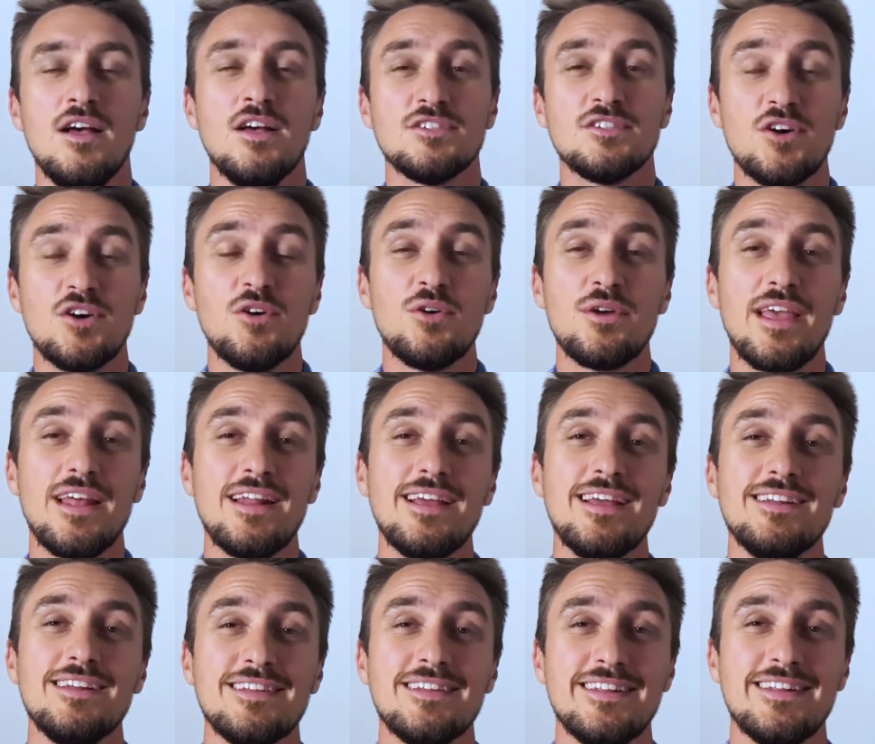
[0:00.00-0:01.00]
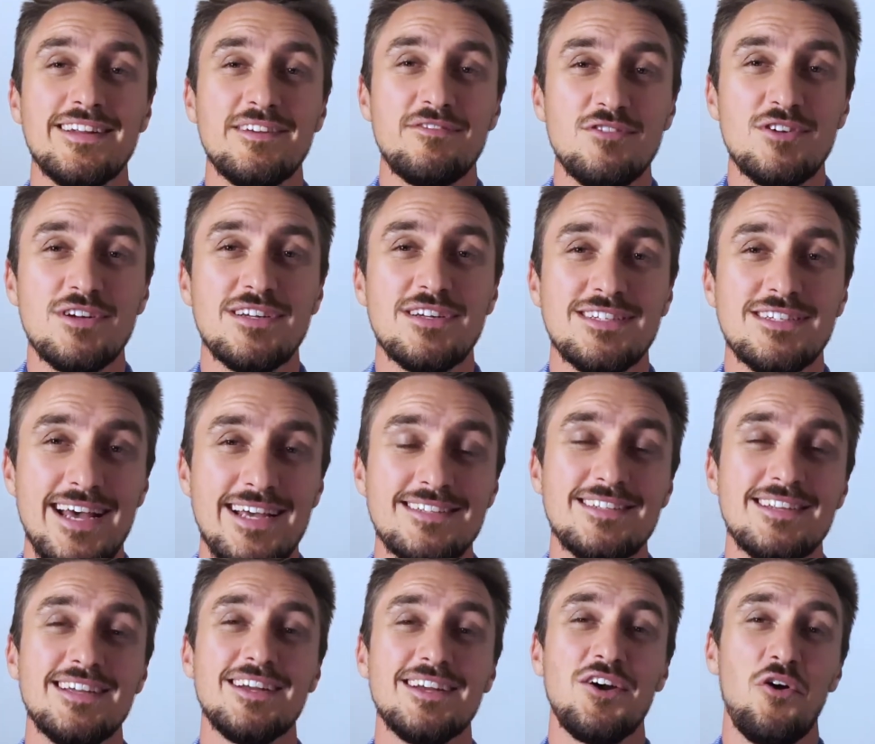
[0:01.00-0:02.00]
So getting into the different
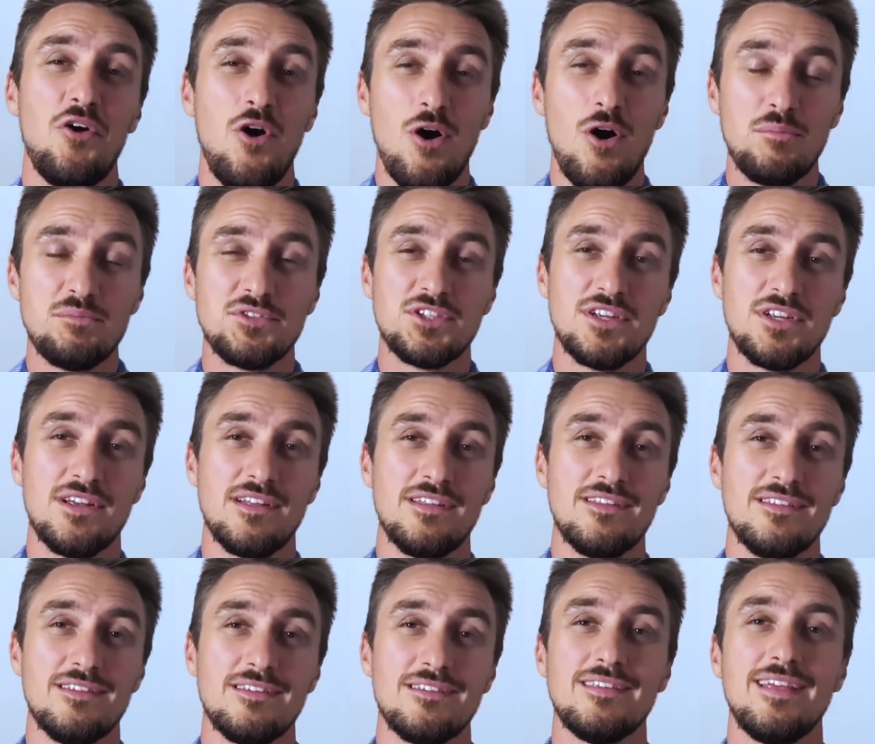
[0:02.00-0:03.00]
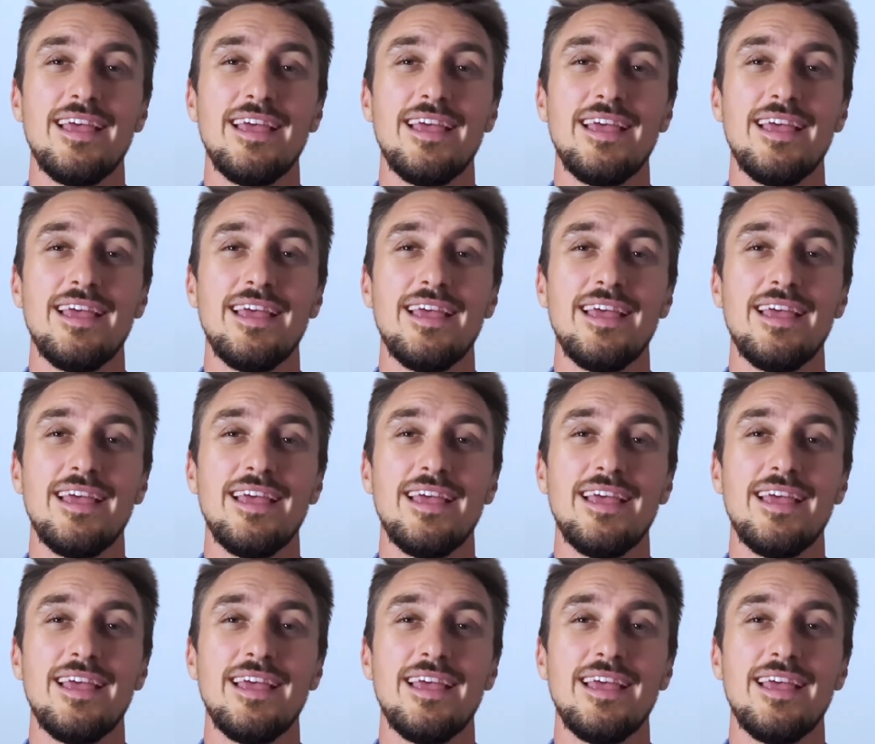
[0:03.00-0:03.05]
testing options,